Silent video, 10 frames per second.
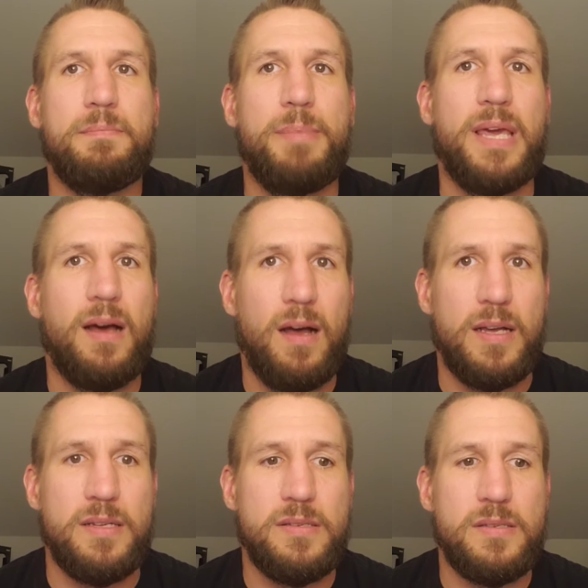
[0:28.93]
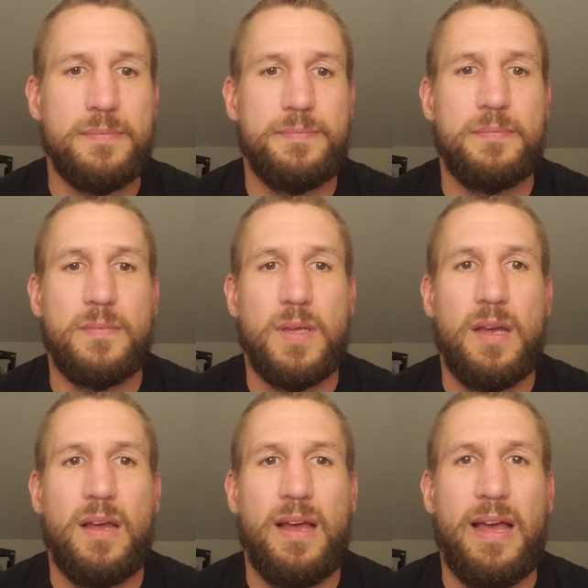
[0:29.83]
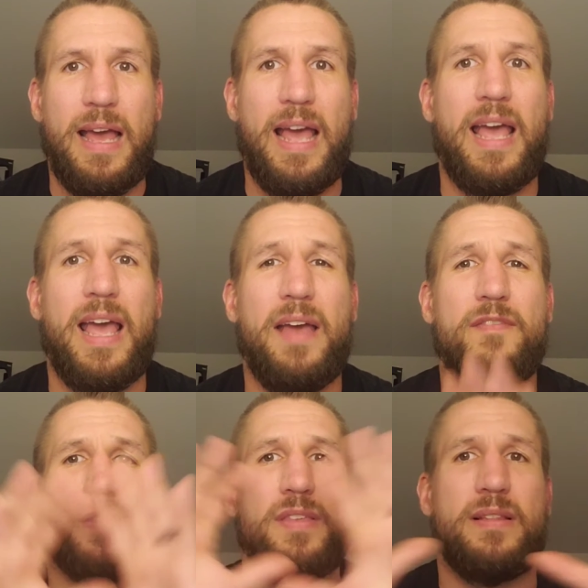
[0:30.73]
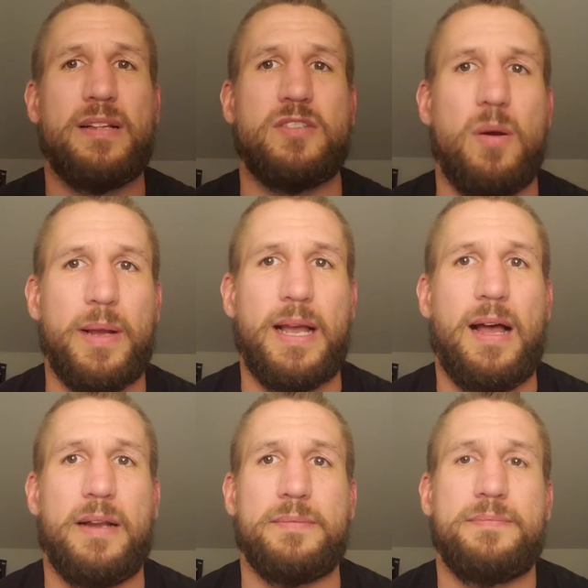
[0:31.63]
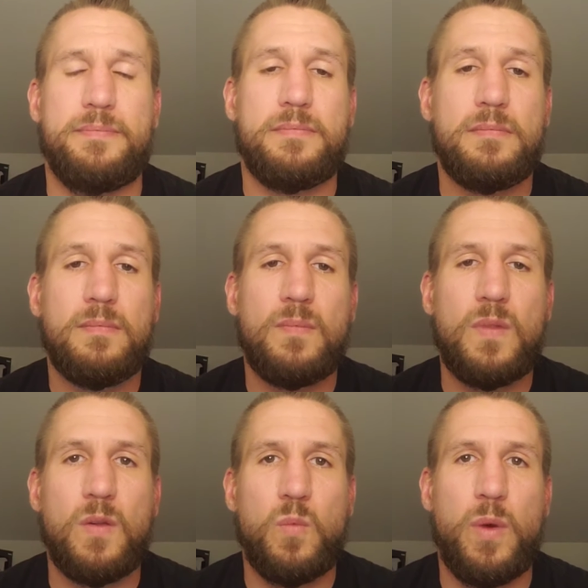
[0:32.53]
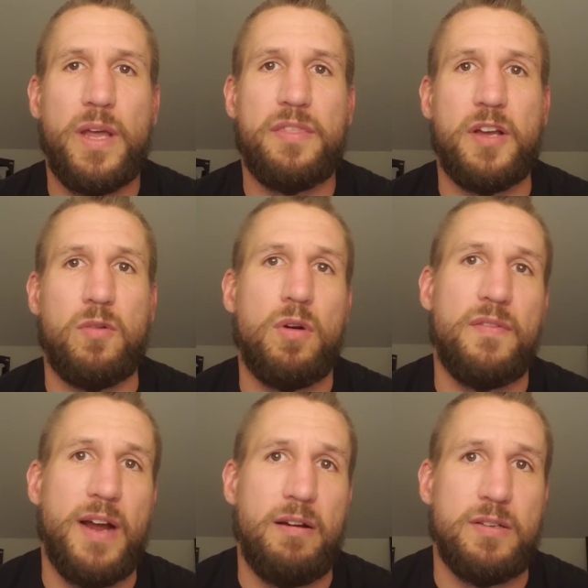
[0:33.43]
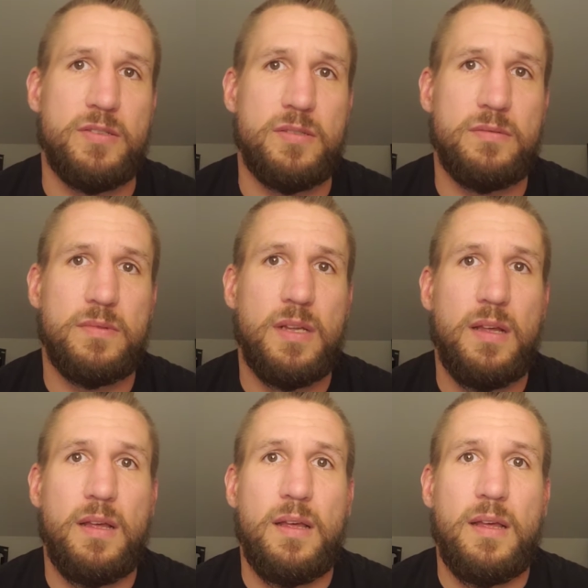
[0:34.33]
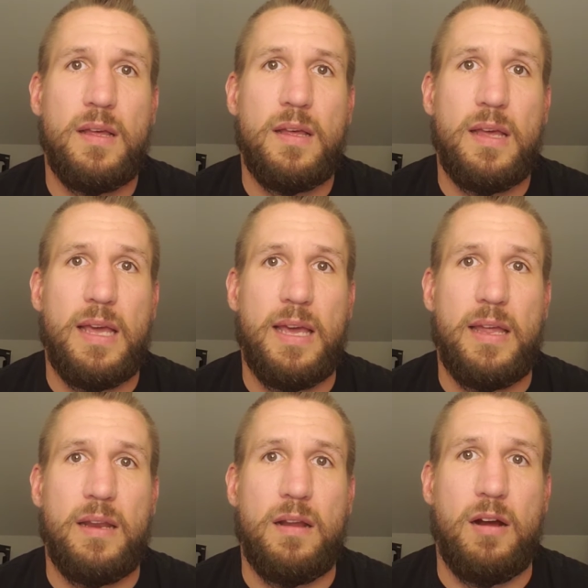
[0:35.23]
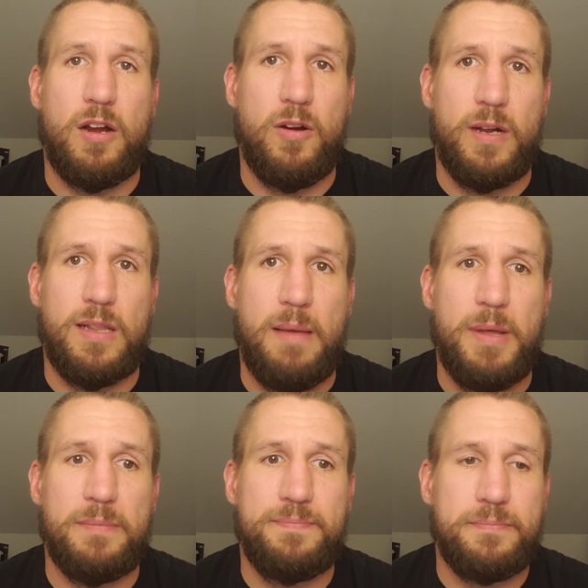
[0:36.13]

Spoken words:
because everything that's going on with the coronavirus in our current climate.